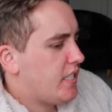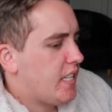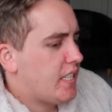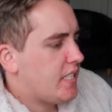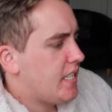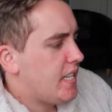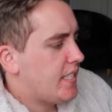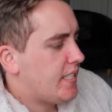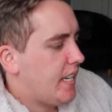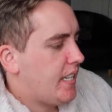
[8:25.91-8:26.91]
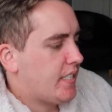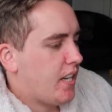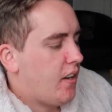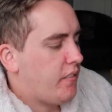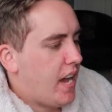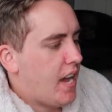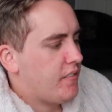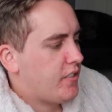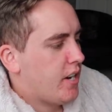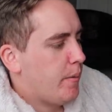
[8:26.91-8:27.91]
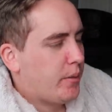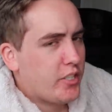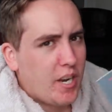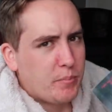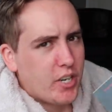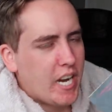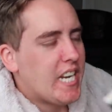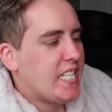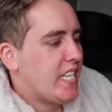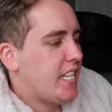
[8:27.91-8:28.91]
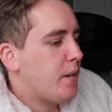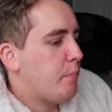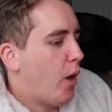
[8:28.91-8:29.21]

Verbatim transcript: 66 of After and up to chapter 18,